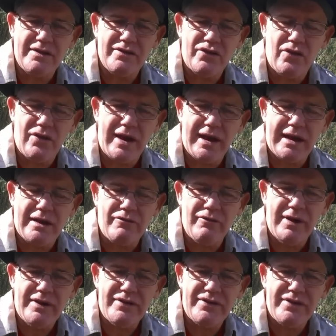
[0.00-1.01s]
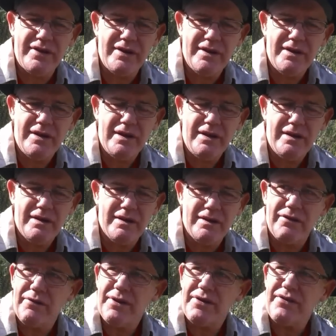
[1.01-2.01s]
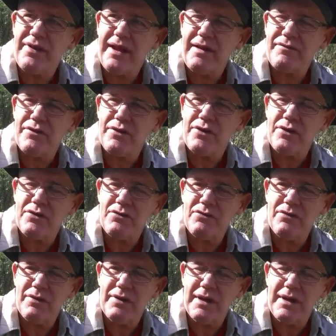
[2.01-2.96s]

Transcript: so that I can rest the rest of the afternoon.